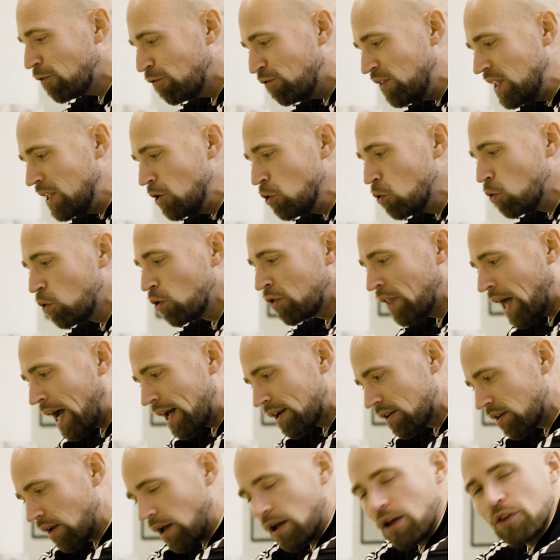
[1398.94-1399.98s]
feel
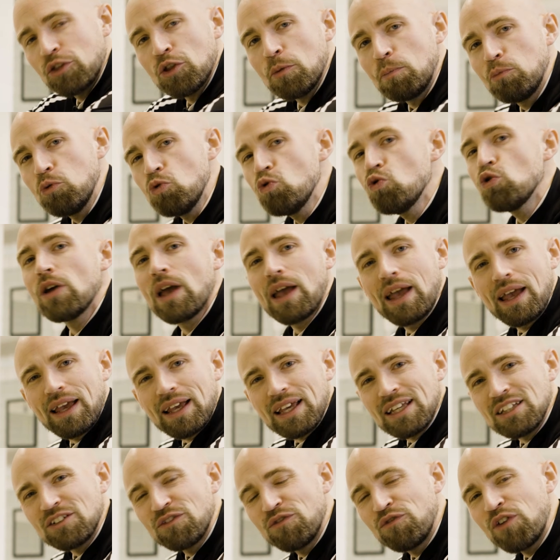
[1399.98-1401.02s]
that the boot
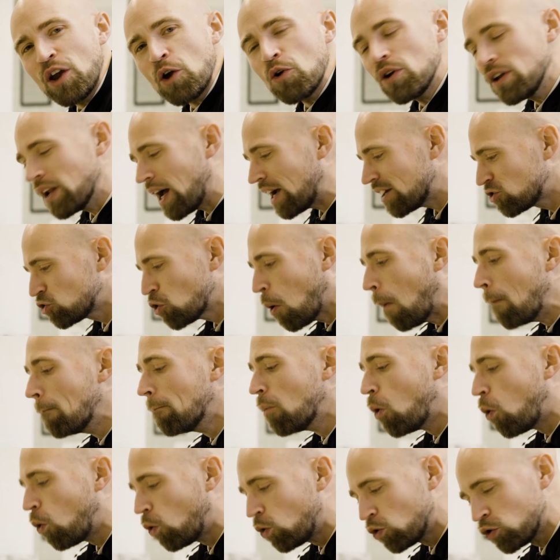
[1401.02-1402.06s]
is very nice to
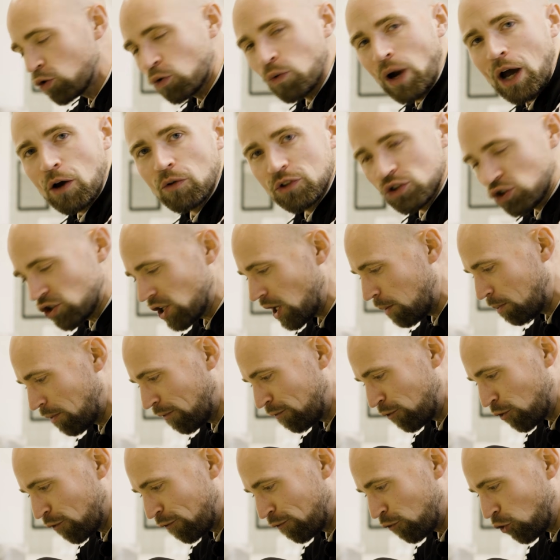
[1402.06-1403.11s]
mold around the shape
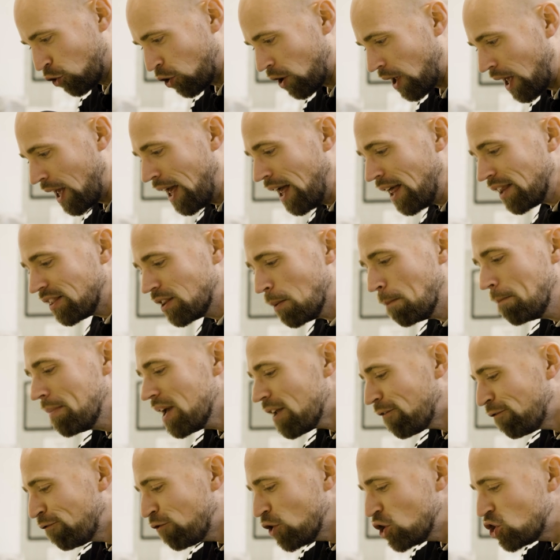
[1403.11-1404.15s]
of your foot. The
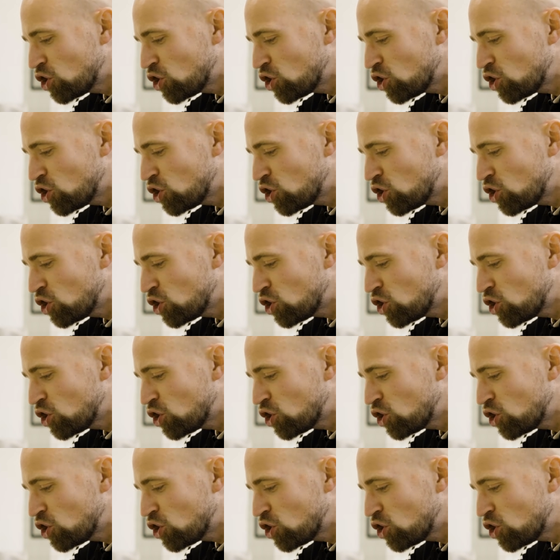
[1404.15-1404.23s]
midfoot